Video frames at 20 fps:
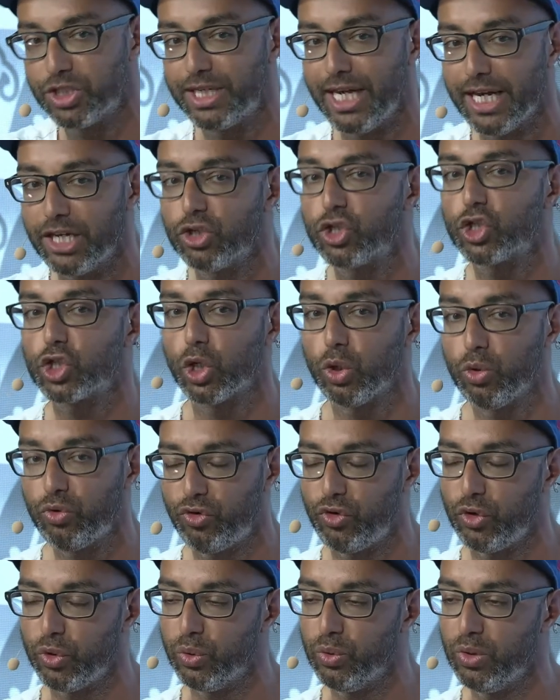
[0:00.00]
Which again
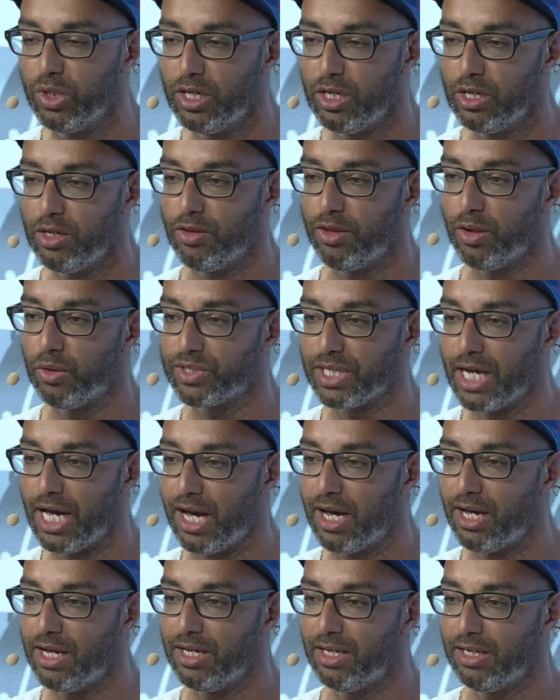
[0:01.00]
shows you those
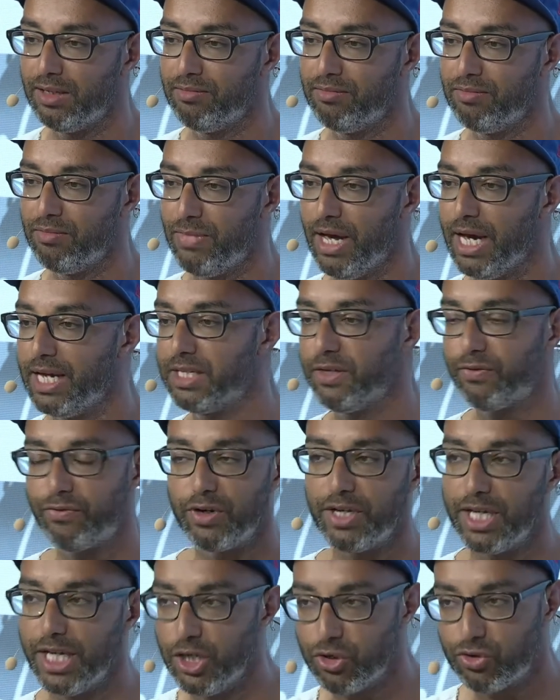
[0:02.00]
are, there are
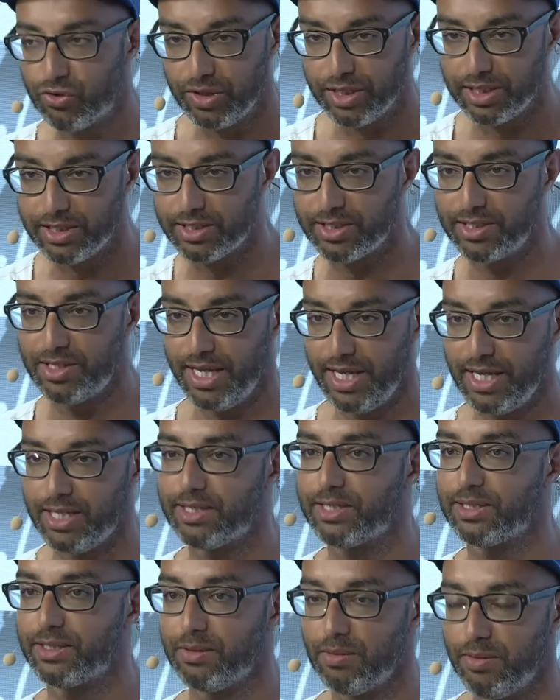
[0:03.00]
different interests
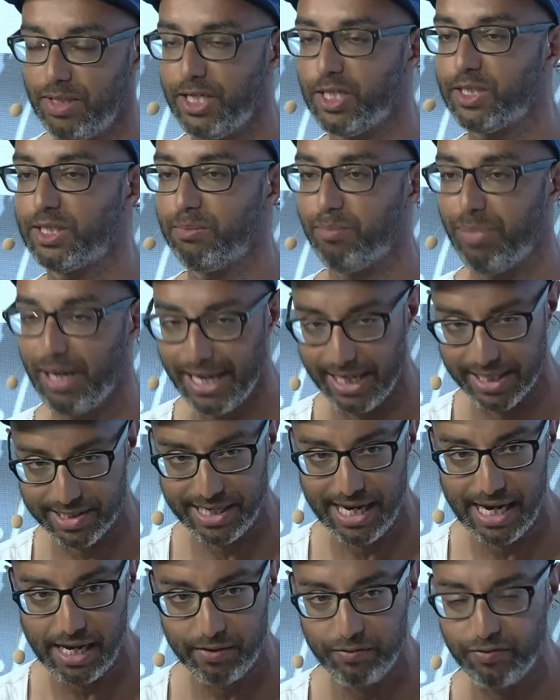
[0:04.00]
these players
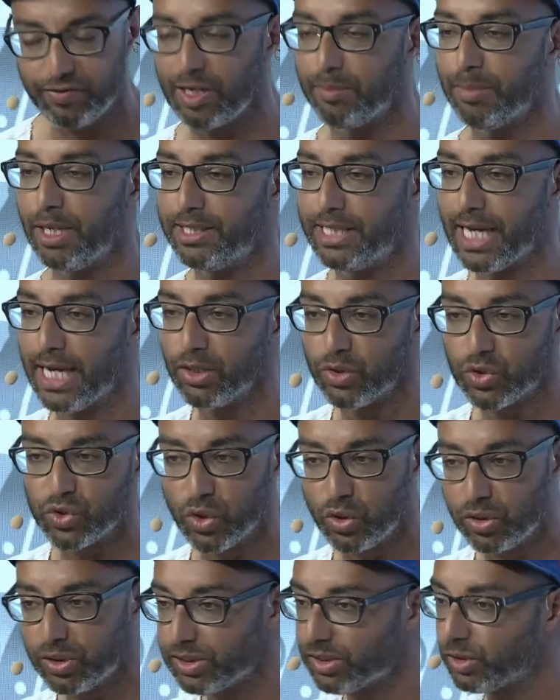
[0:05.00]
have. Some are
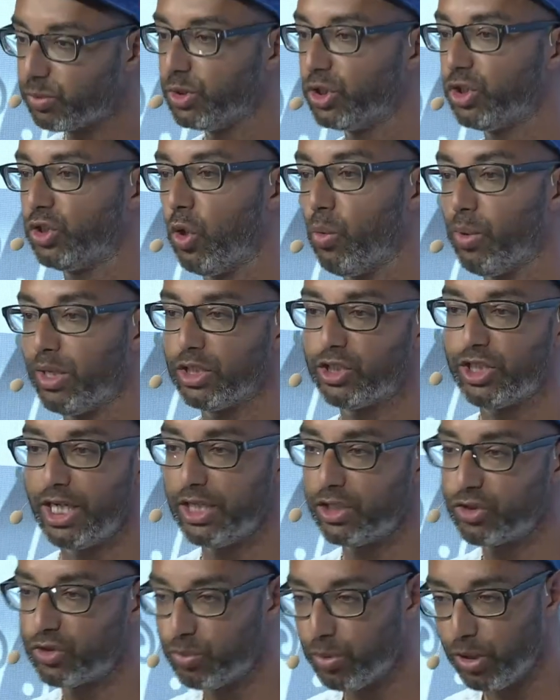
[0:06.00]
dinosaurs, which don't want to
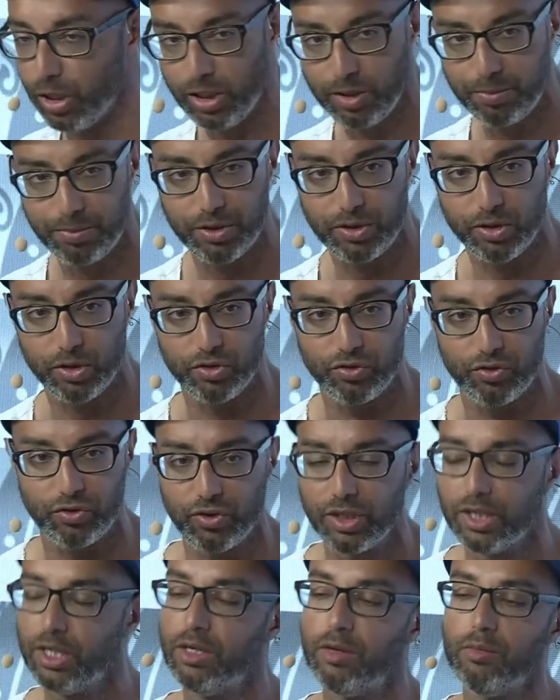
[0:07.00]
change the world
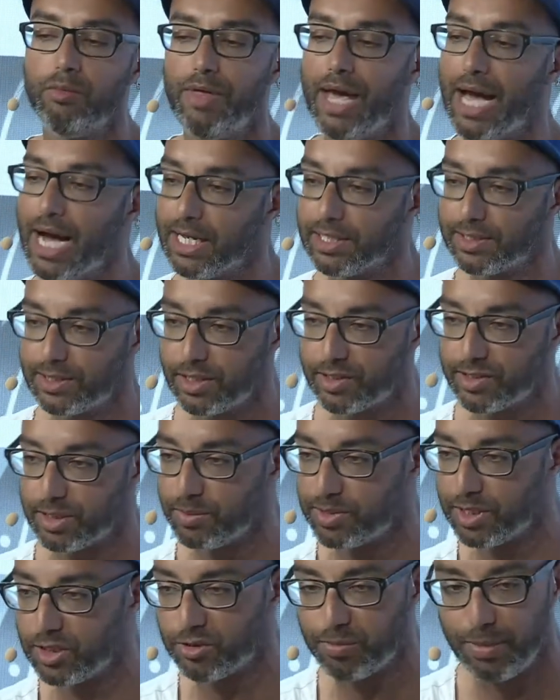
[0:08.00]
because there are
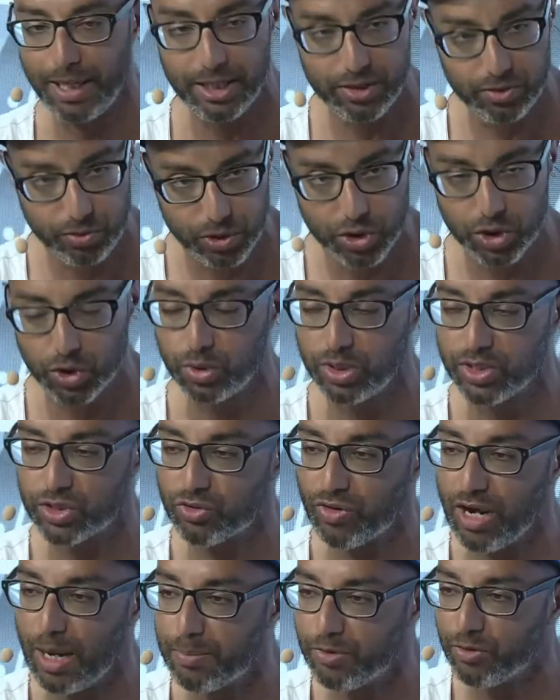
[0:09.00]
systems in space, which you
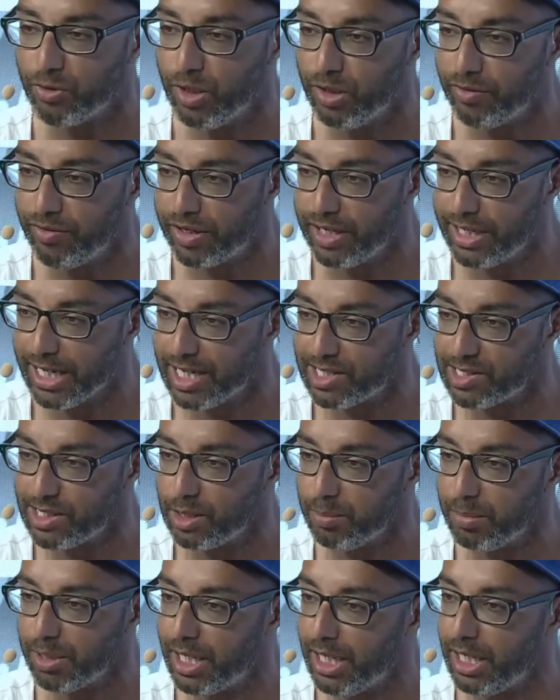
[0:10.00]
described very nicely
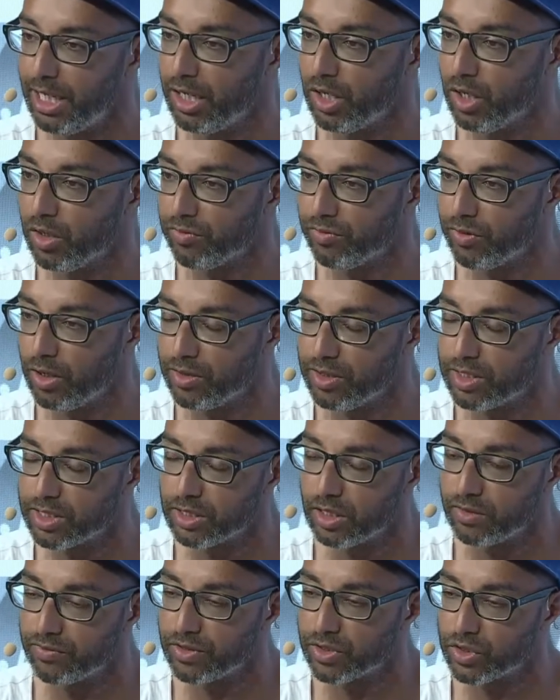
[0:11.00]
in the beginning
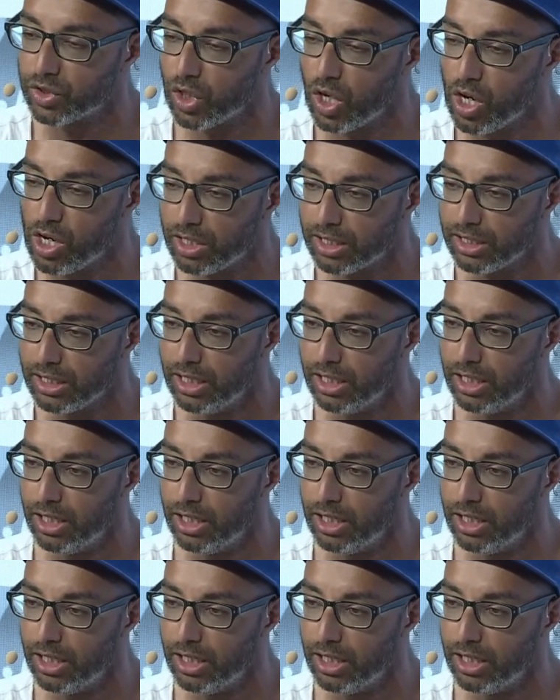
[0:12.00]
of this talk,